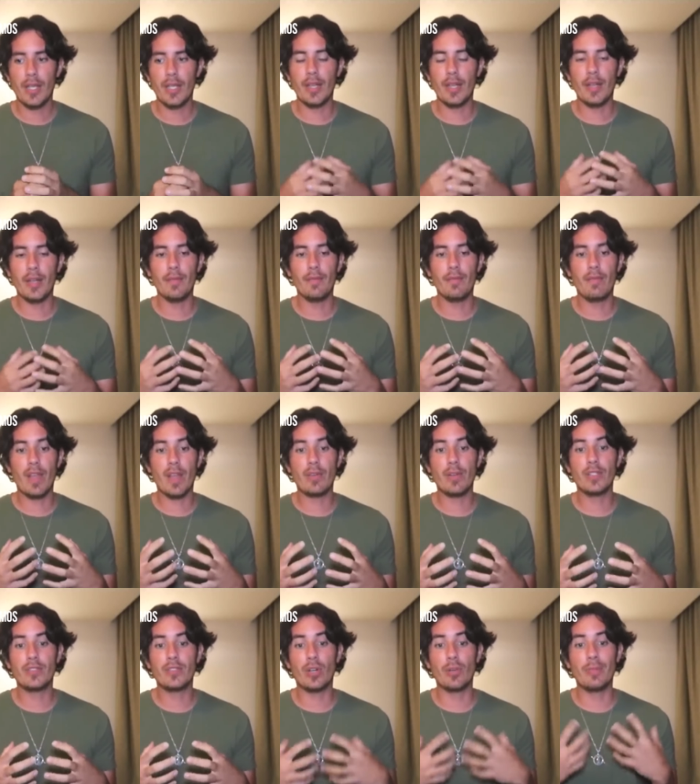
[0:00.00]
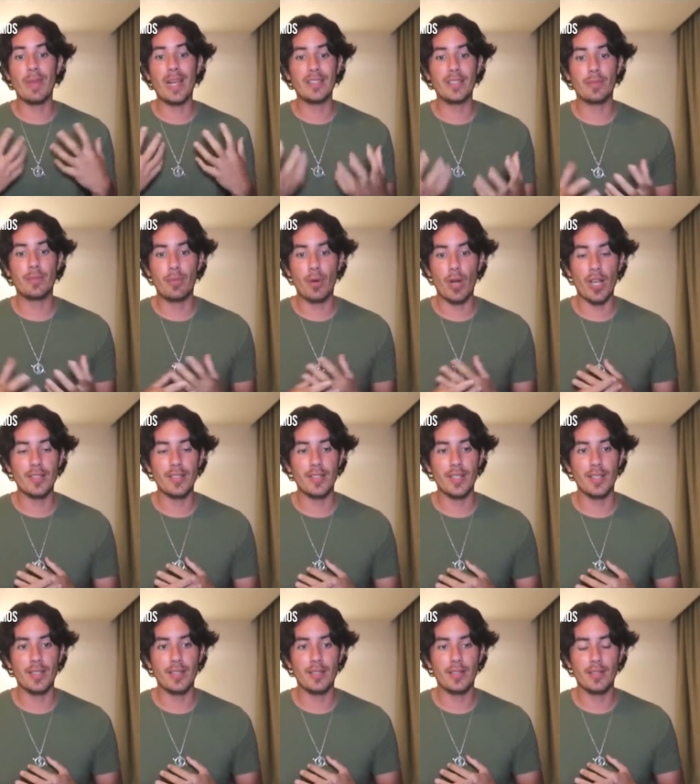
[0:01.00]
a very traumatic
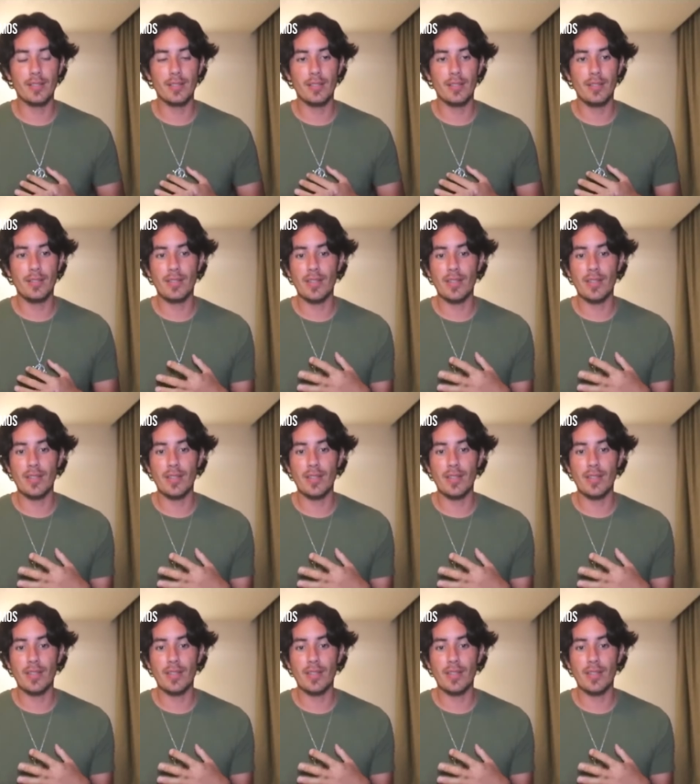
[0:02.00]
process, in